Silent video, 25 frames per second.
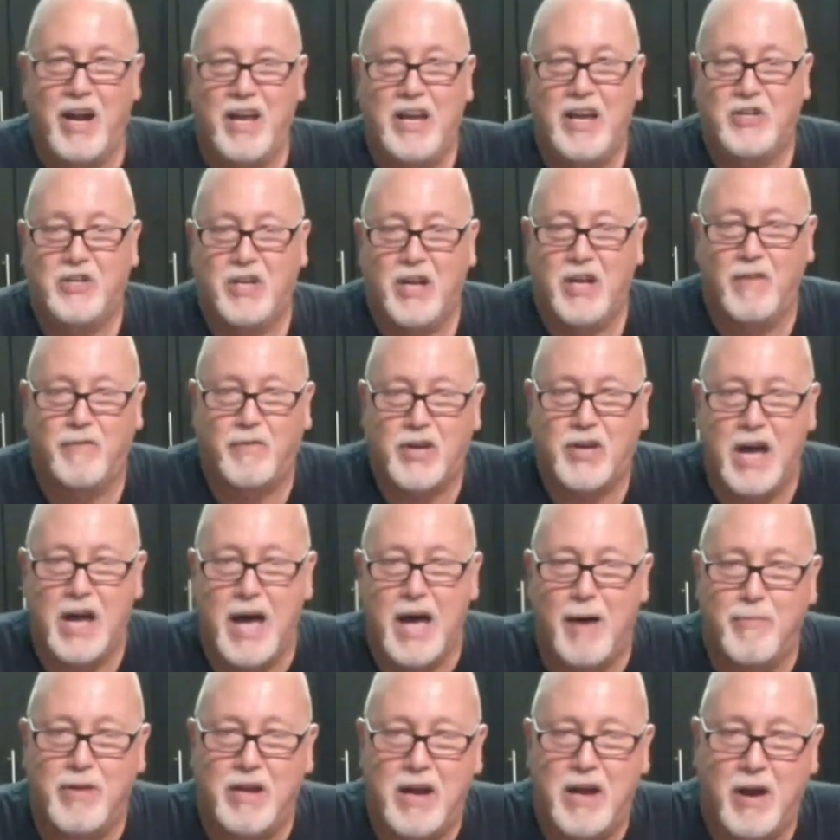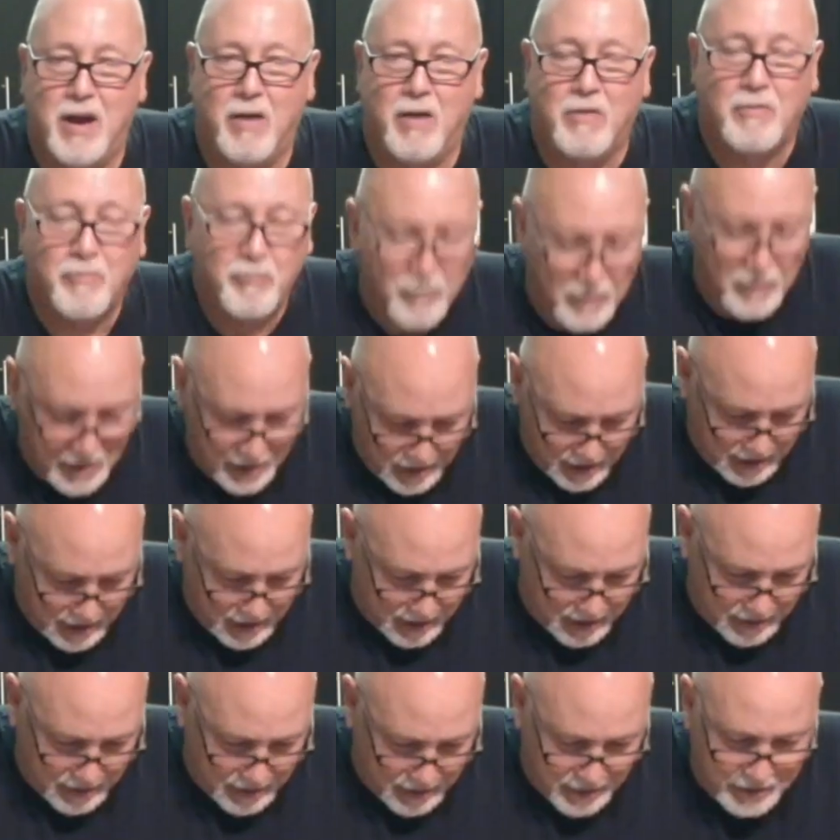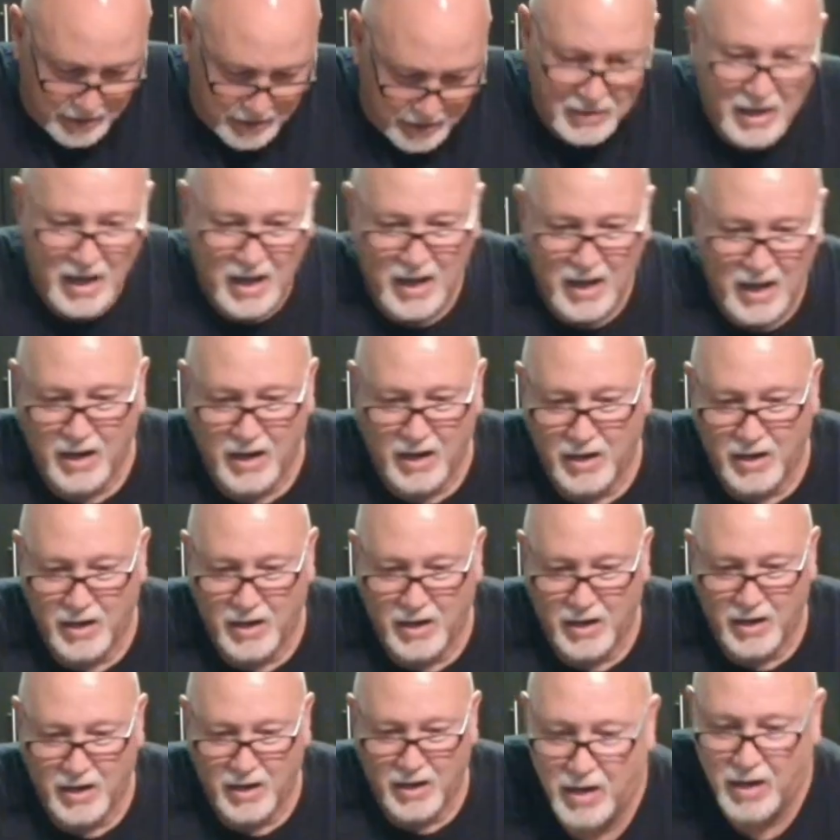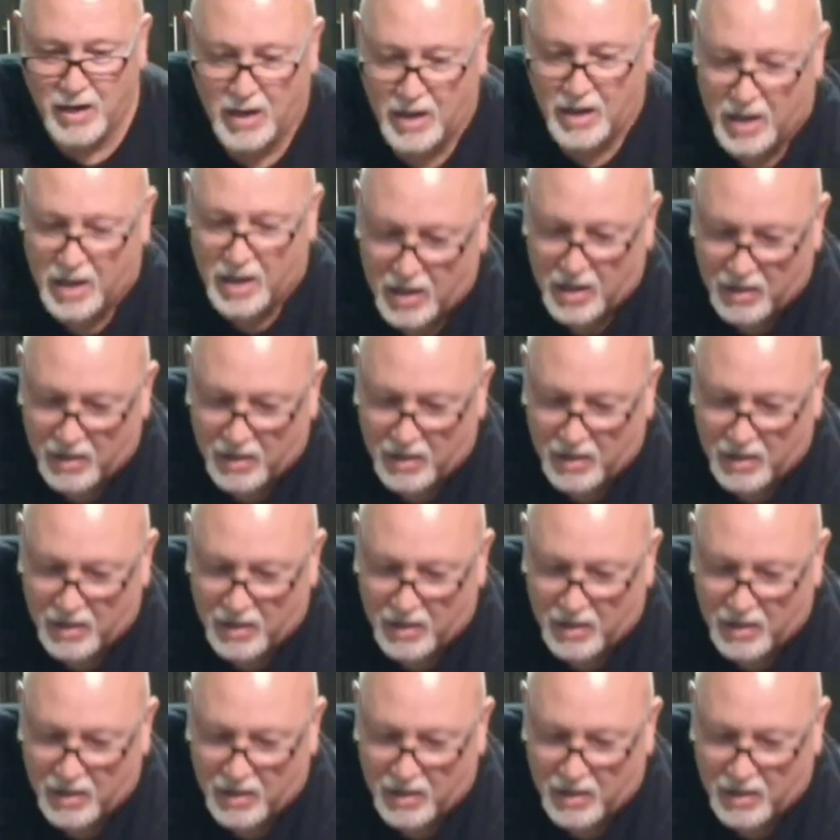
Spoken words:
Hey again, everybody. Chef Thom here. Got a